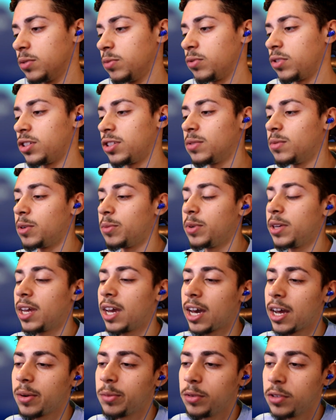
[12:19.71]
The recent one we
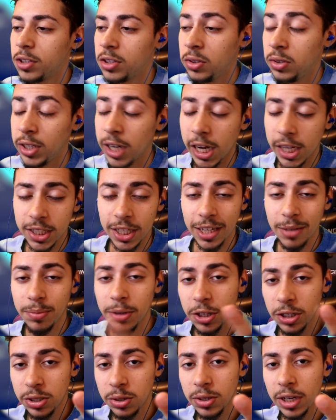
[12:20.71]
had was do you guys like
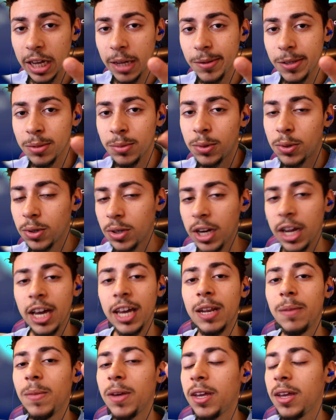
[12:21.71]
pixel games more,
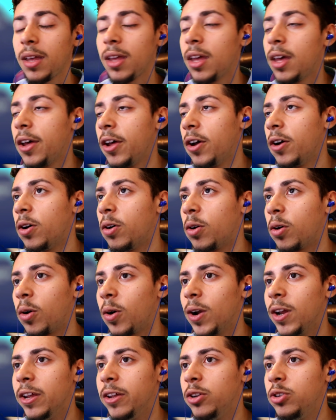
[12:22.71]
anime,
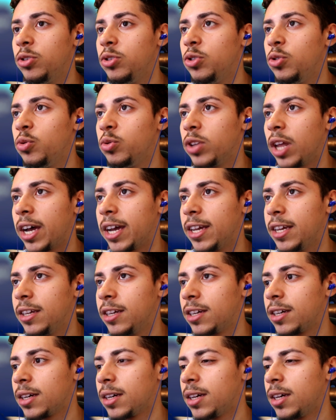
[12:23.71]
or do you
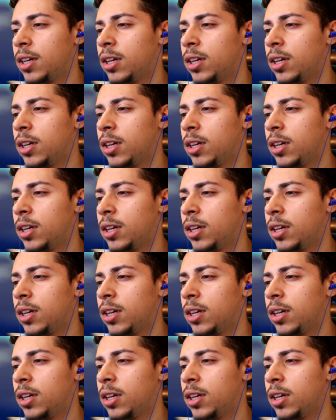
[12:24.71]
like